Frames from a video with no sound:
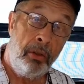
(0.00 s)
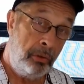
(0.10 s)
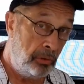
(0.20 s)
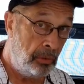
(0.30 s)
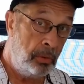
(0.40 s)

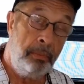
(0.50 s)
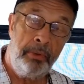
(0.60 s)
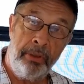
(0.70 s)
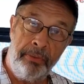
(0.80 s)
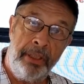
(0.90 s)
So
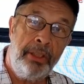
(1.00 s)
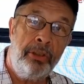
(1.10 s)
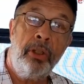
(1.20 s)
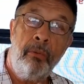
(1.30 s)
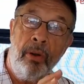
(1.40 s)
the
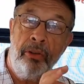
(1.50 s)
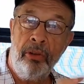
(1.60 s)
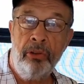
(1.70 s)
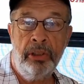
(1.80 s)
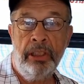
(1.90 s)
fridge was
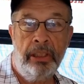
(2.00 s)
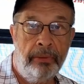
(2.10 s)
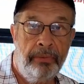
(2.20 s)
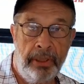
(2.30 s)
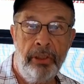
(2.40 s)
not really a
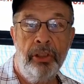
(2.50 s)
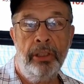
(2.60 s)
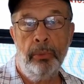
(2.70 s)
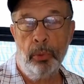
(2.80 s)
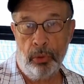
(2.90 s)
fridge
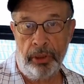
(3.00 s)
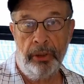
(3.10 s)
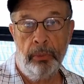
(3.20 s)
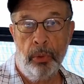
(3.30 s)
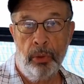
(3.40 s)
anymore in
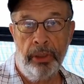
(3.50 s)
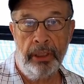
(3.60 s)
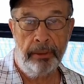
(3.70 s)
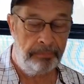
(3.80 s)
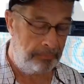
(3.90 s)
the morning.